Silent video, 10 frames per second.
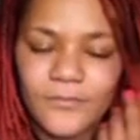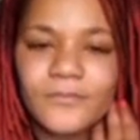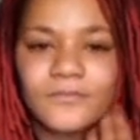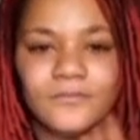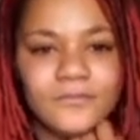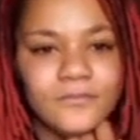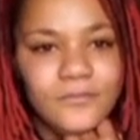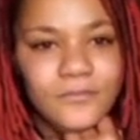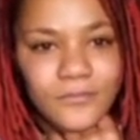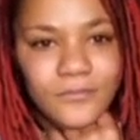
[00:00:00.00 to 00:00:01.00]

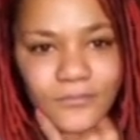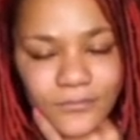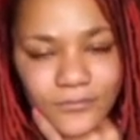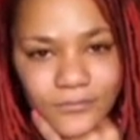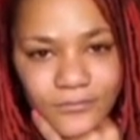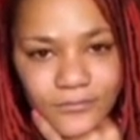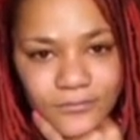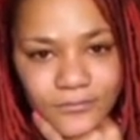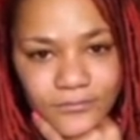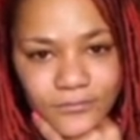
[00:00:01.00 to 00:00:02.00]

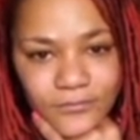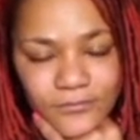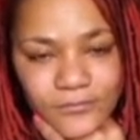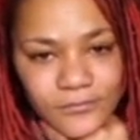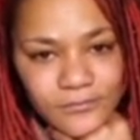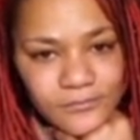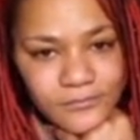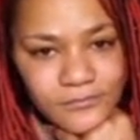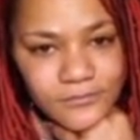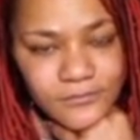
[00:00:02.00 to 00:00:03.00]

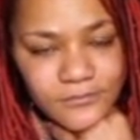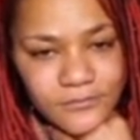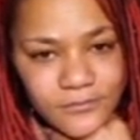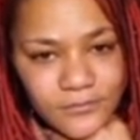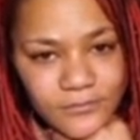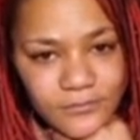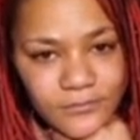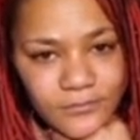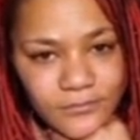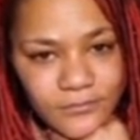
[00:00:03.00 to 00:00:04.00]
This person isn't speaking.